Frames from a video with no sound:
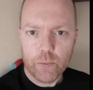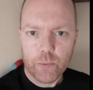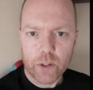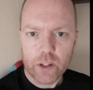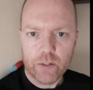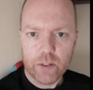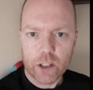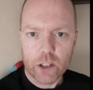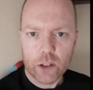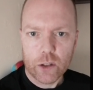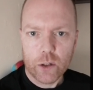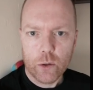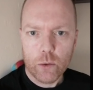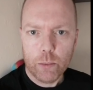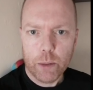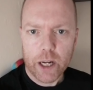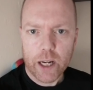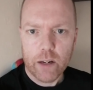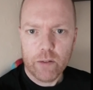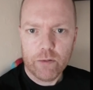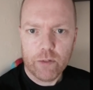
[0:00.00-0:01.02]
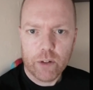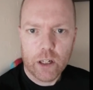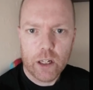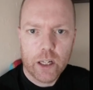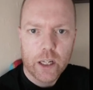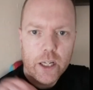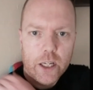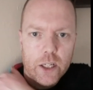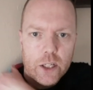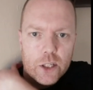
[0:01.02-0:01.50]
If it's too painful,
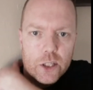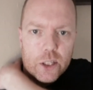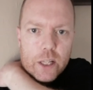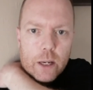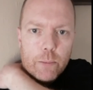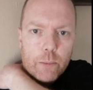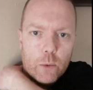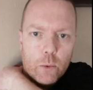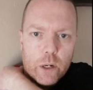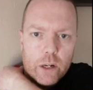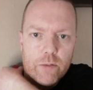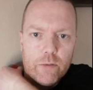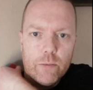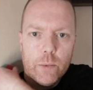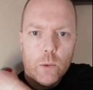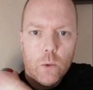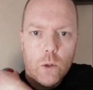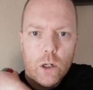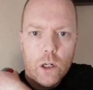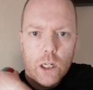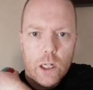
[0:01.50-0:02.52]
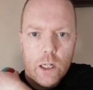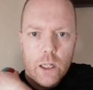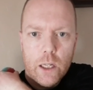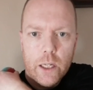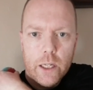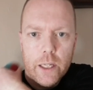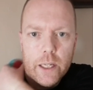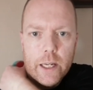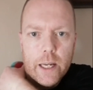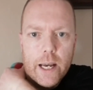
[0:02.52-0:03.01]
step away from the wall
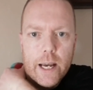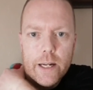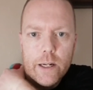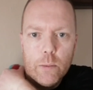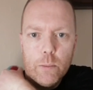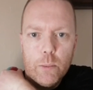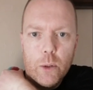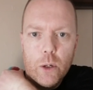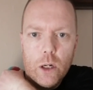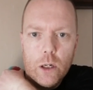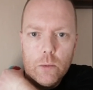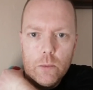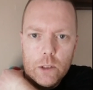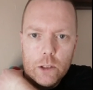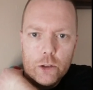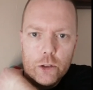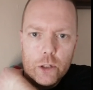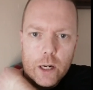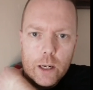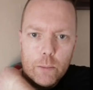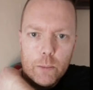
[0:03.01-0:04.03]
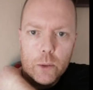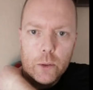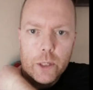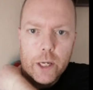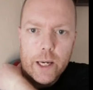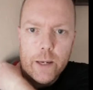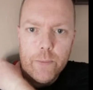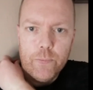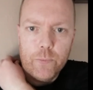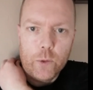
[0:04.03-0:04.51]
and the ball will drop,
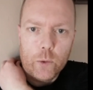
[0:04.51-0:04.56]
okay?